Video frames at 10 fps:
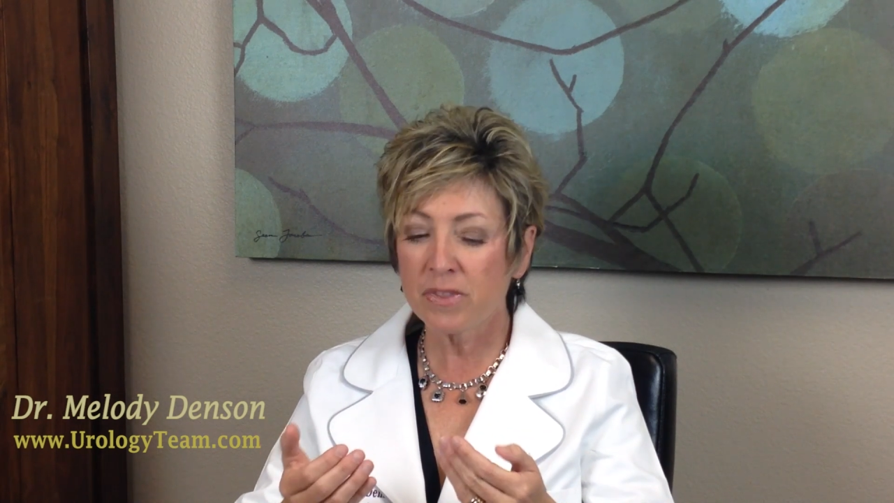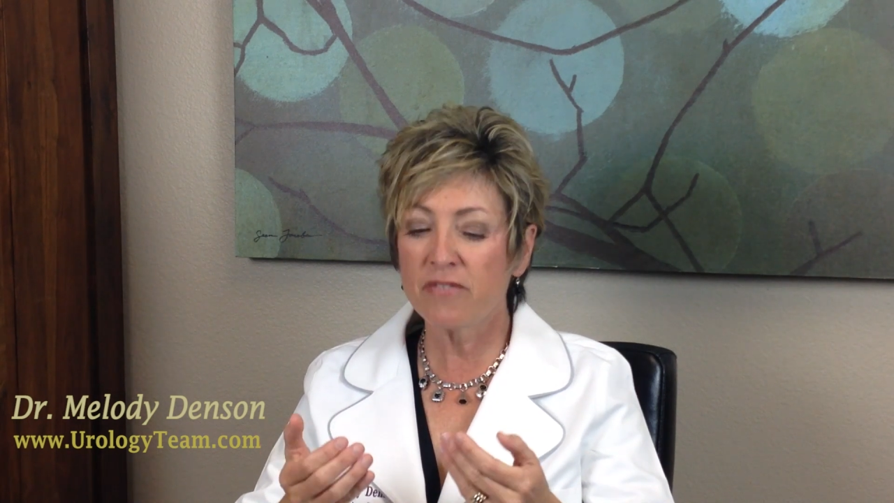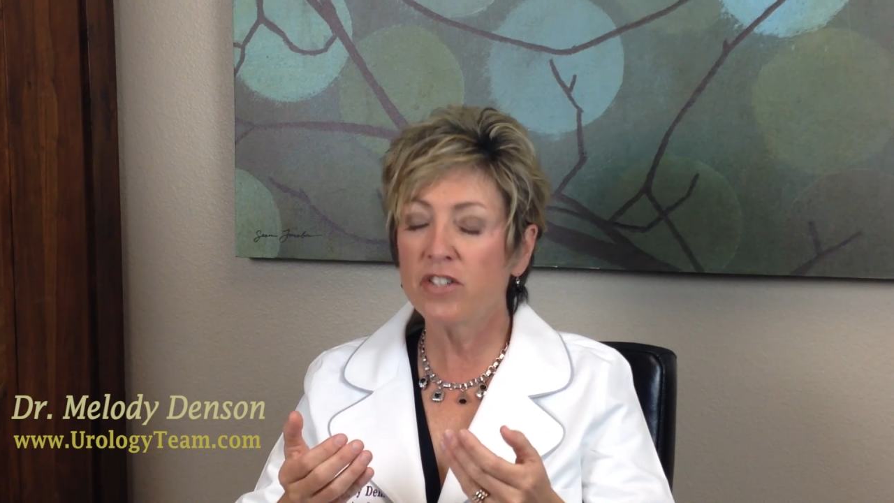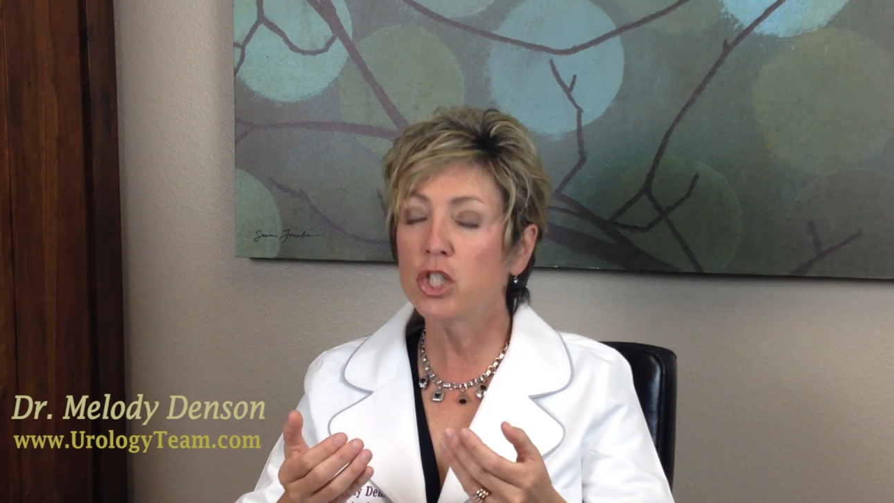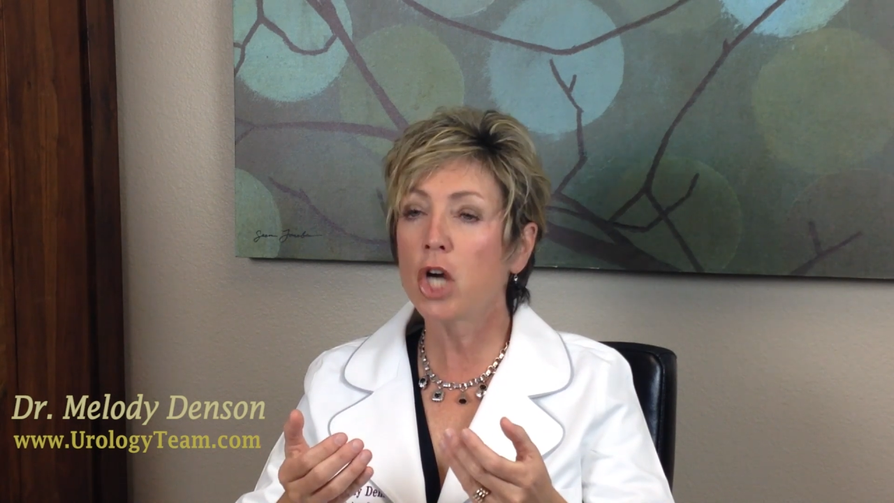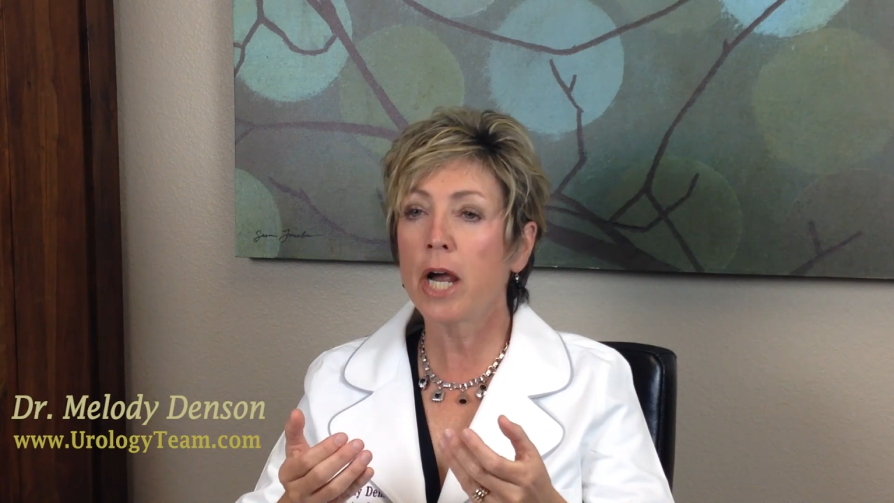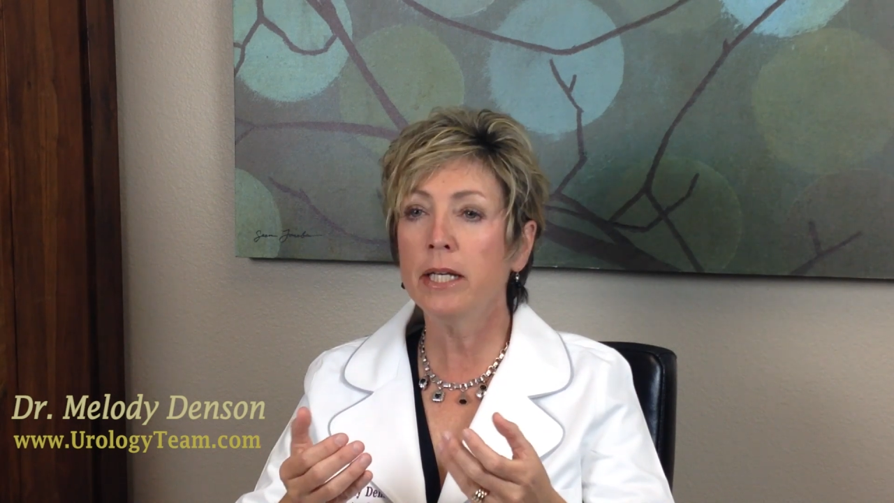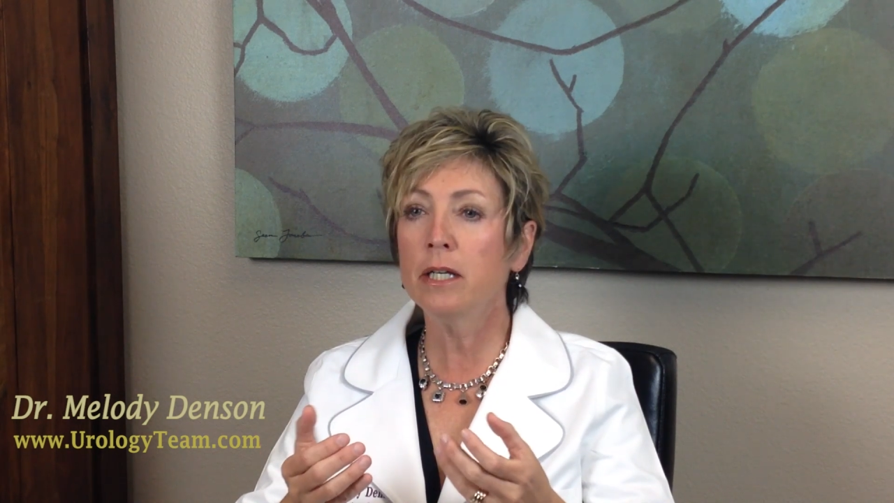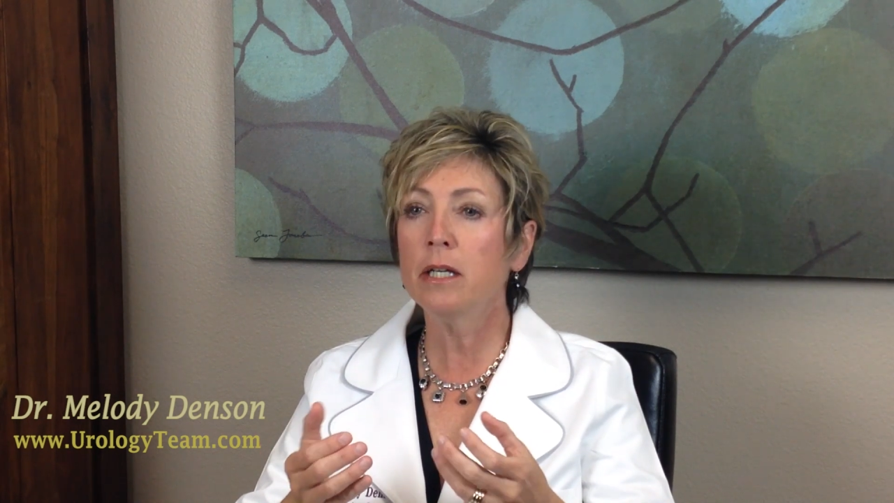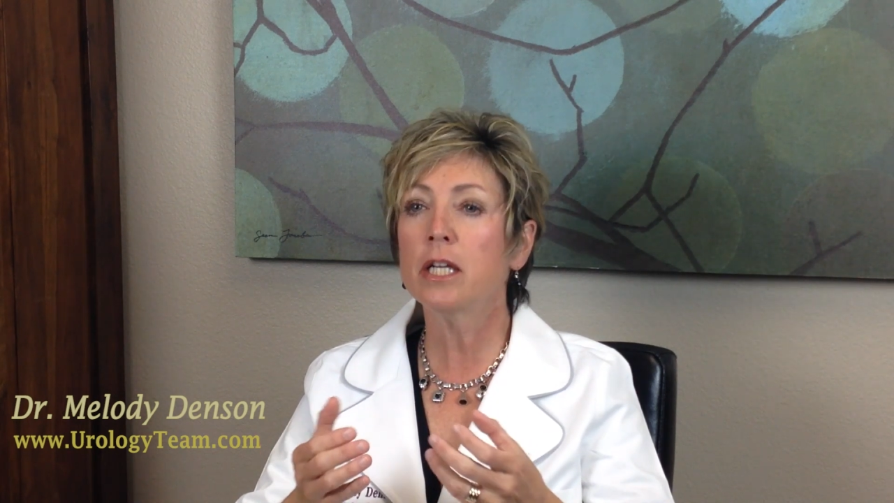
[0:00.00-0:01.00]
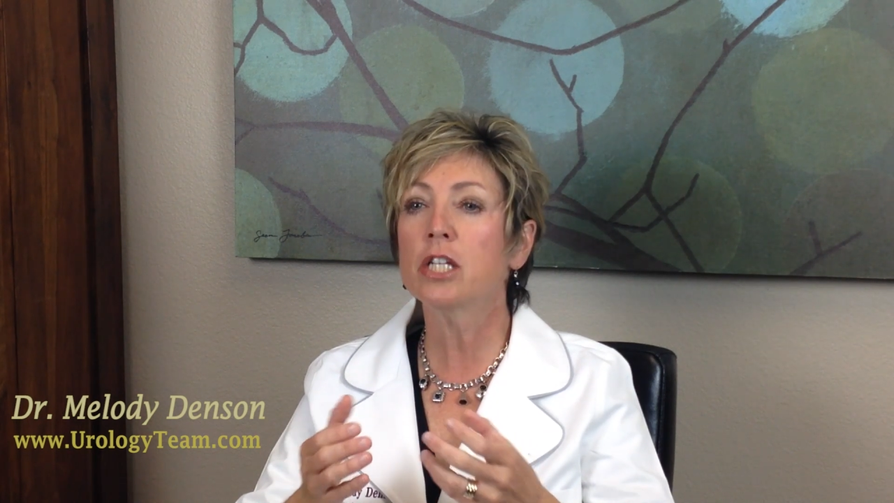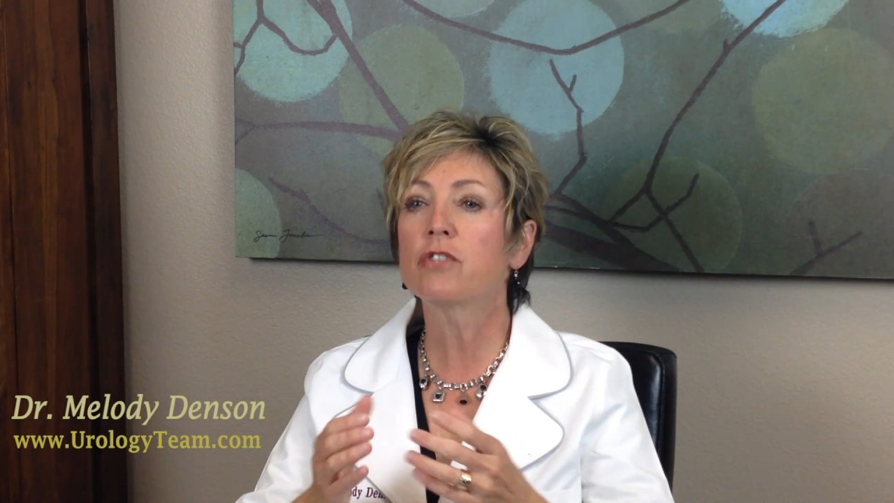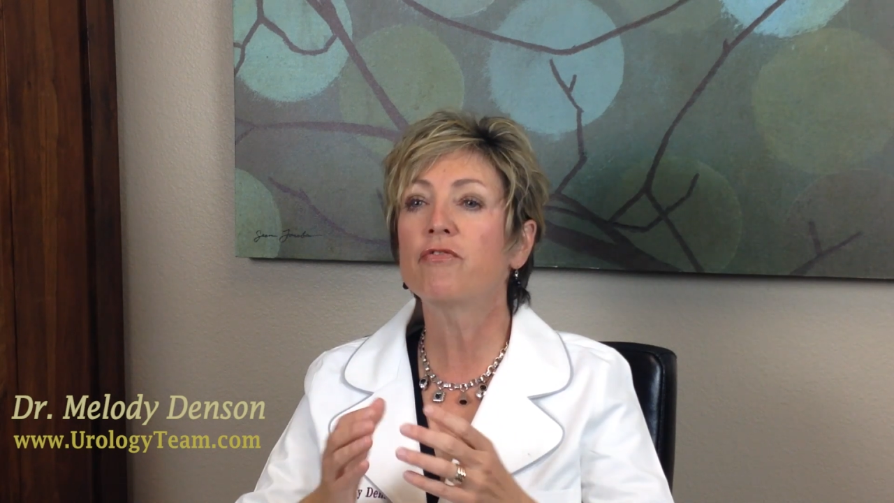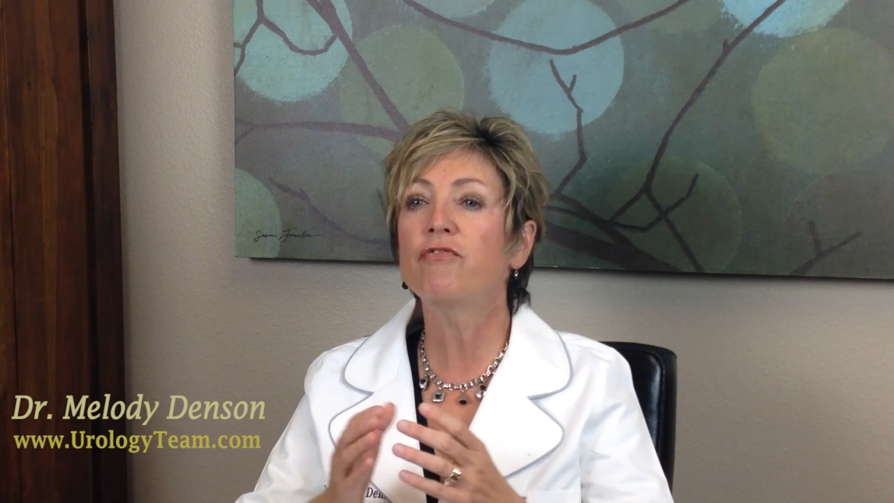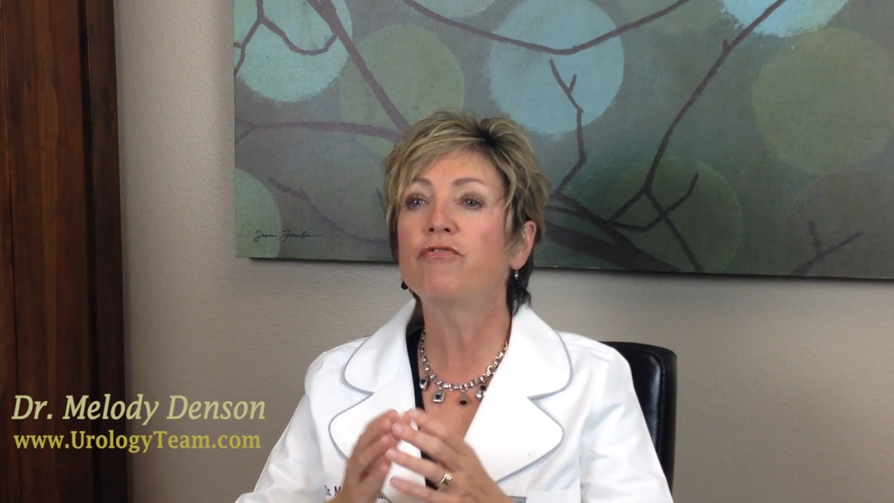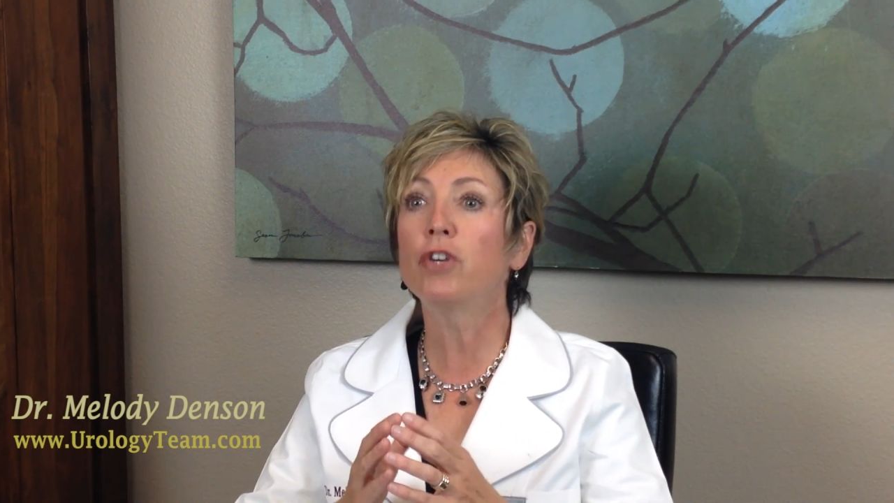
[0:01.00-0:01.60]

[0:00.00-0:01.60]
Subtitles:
The vagina is